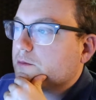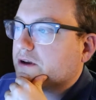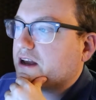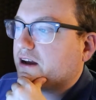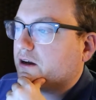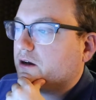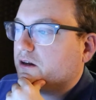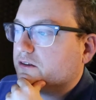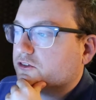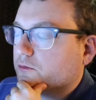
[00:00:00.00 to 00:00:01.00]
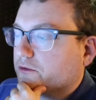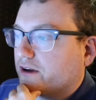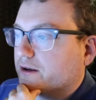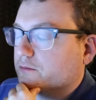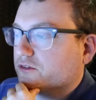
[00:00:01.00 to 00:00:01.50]

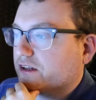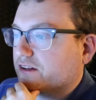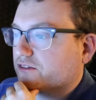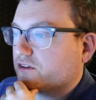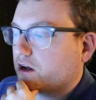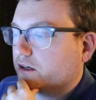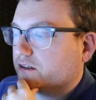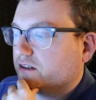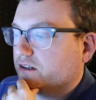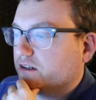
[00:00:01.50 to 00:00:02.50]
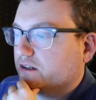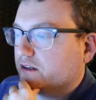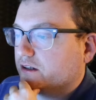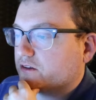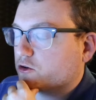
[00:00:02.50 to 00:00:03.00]
sometimes it's not,
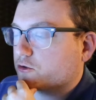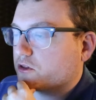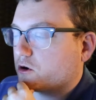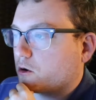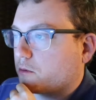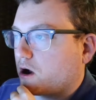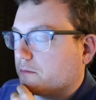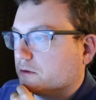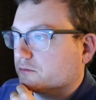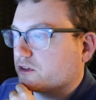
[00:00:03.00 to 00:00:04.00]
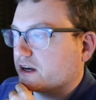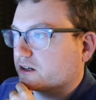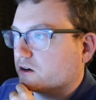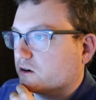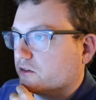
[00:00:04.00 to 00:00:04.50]
there are problems that
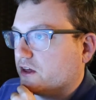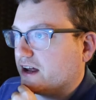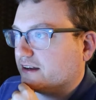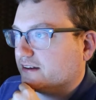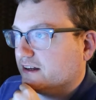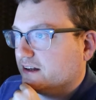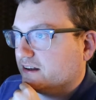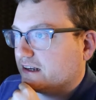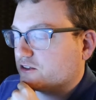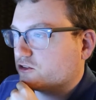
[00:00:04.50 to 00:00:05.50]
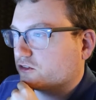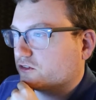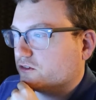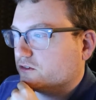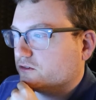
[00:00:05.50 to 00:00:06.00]
occur that it
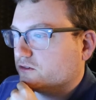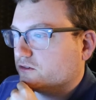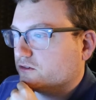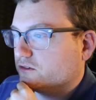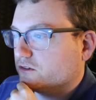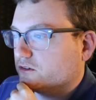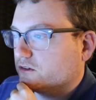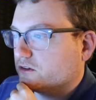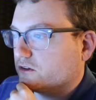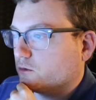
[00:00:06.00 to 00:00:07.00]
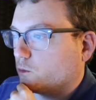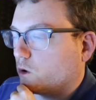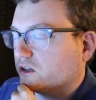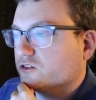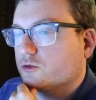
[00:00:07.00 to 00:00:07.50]
just,
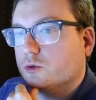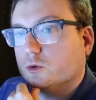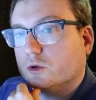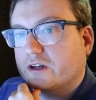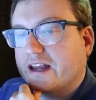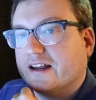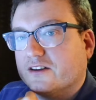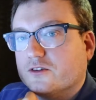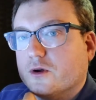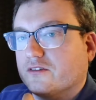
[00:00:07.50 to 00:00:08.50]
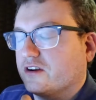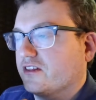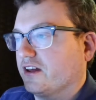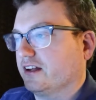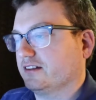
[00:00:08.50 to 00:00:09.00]
one tool can't do
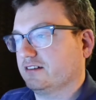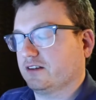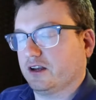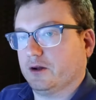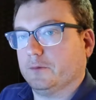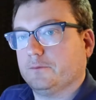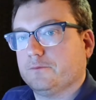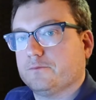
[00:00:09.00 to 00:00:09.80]
everything, you know?